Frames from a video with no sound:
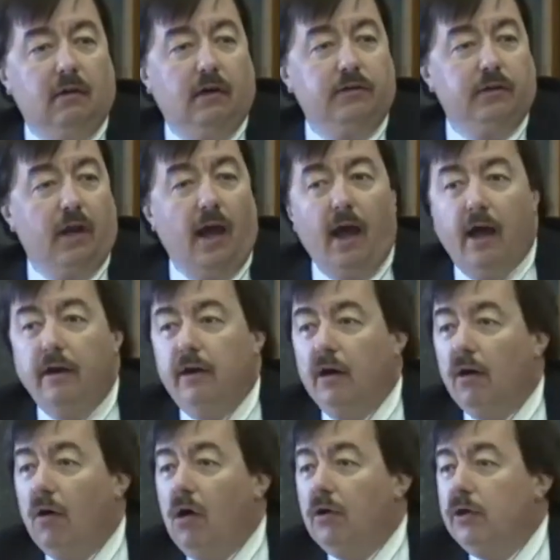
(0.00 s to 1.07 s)
I should add
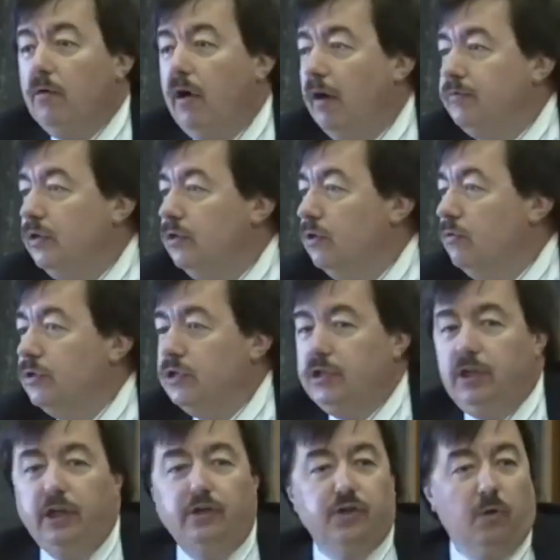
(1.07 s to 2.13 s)
here, all you have to do is
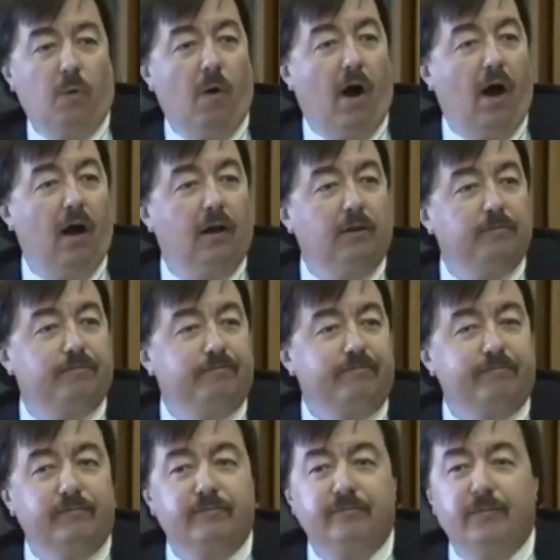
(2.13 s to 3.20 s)
teach a while,
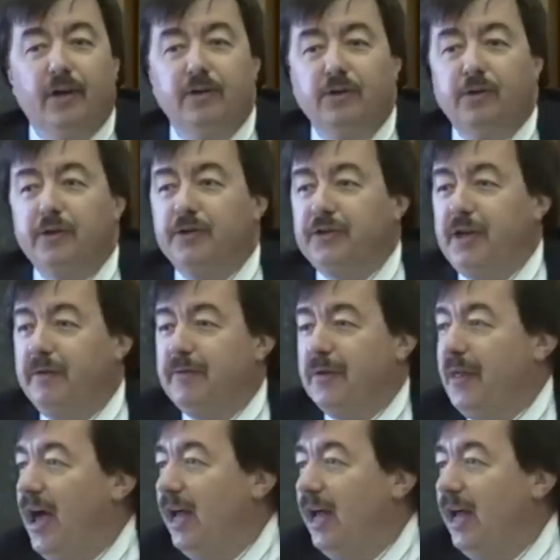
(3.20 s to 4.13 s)
and you'll discover